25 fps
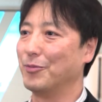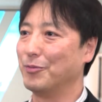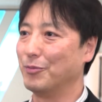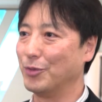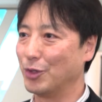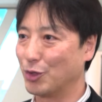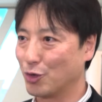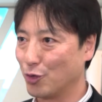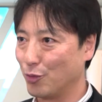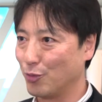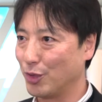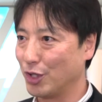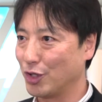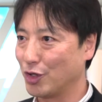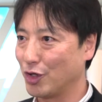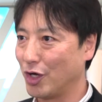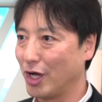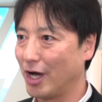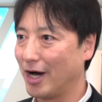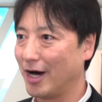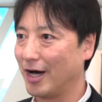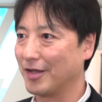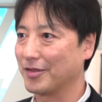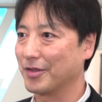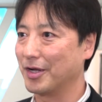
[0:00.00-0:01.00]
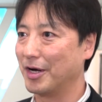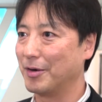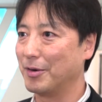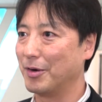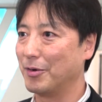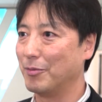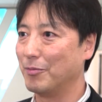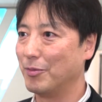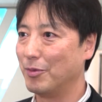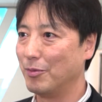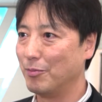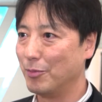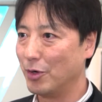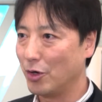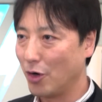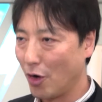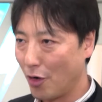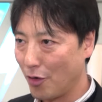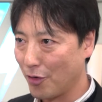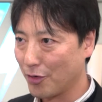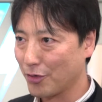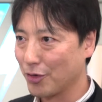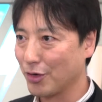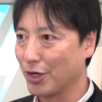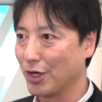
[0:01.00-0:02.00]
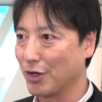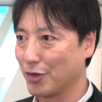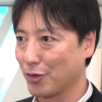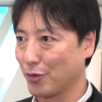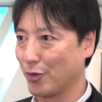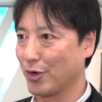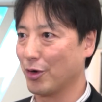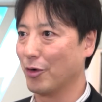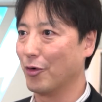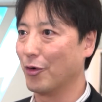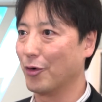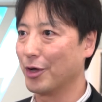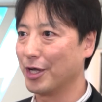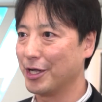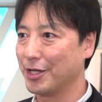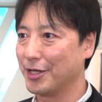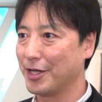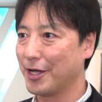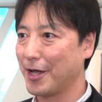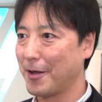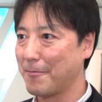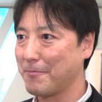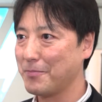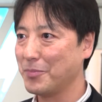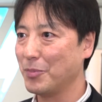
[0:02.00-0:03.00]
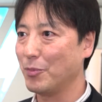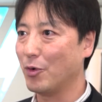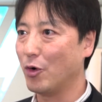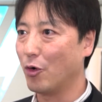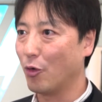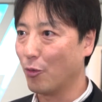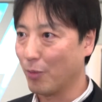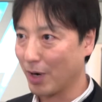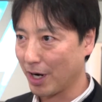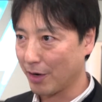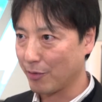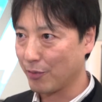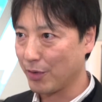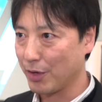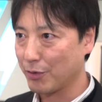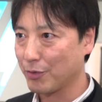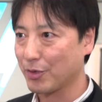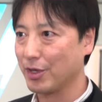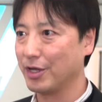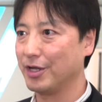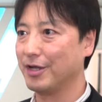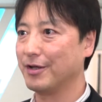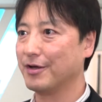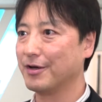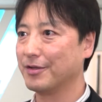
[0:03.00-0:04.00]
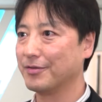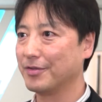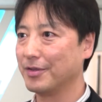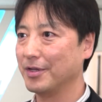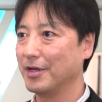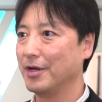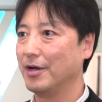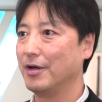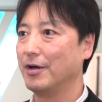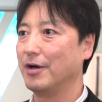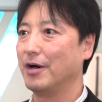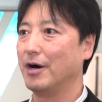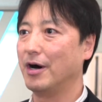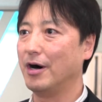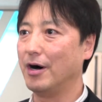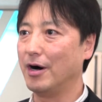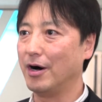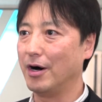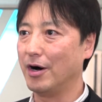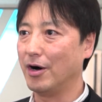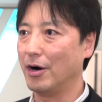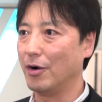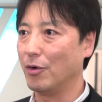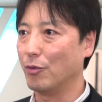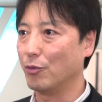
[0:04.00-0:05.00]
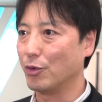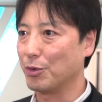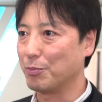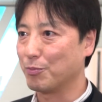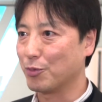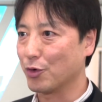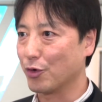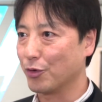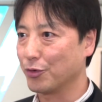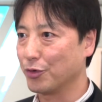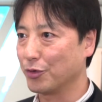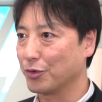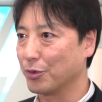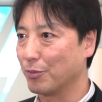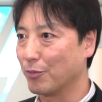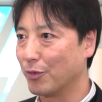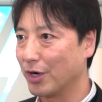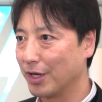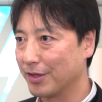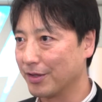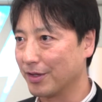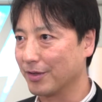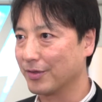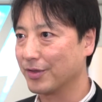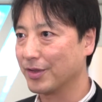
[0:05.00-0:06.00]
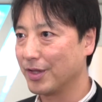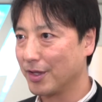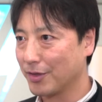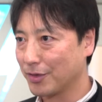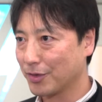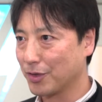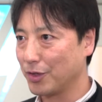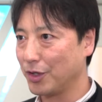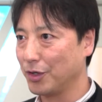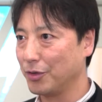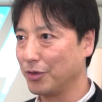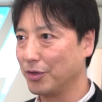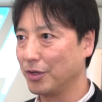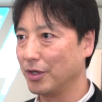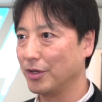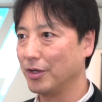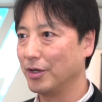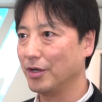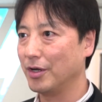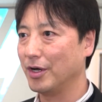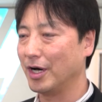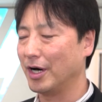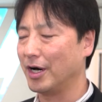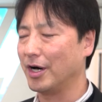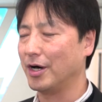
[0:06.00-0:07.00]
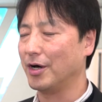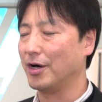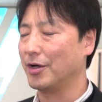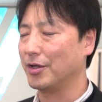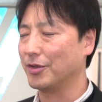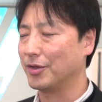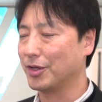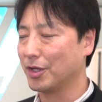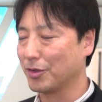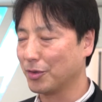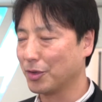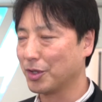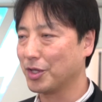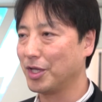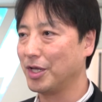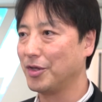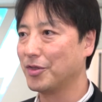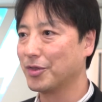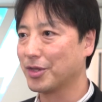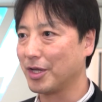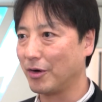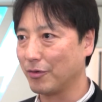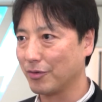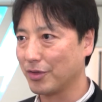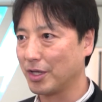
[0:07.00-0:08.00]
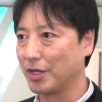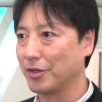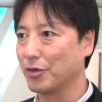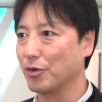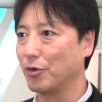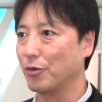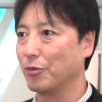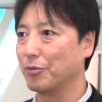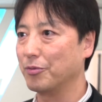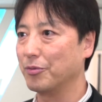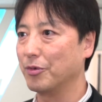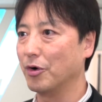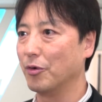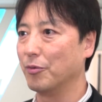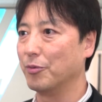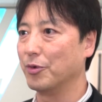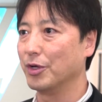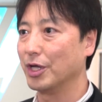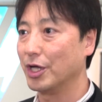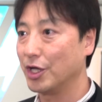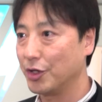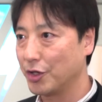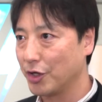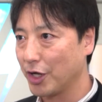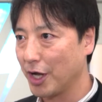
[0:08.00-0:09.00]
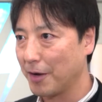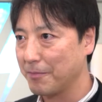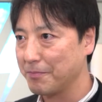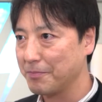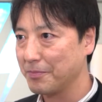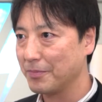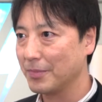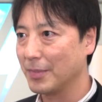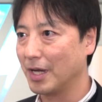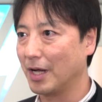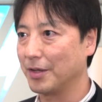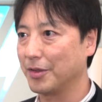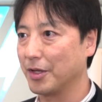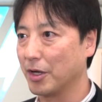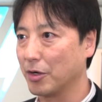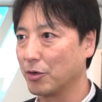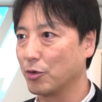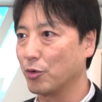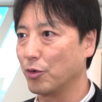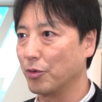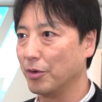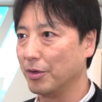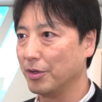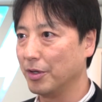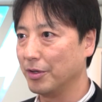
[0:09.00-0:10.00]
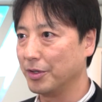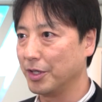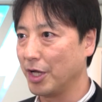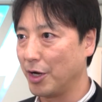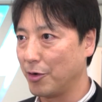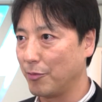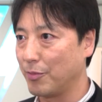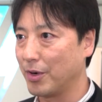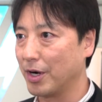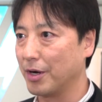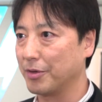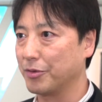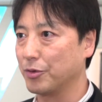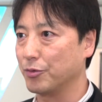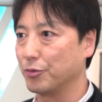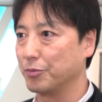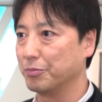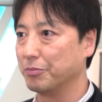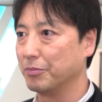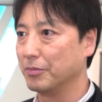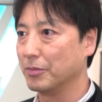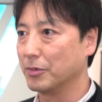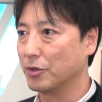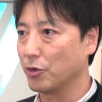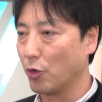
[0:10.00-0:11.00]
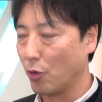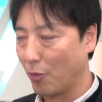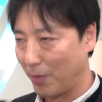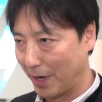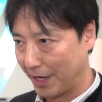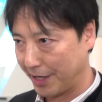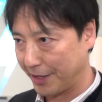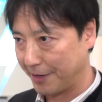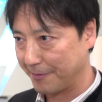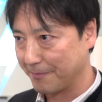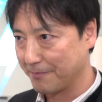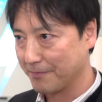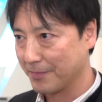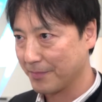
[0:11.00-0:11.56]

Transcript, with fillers: Mitsubishi has a long history for EDM, over 50 years. We produce more than 60,000 of EDM and then delivered globally.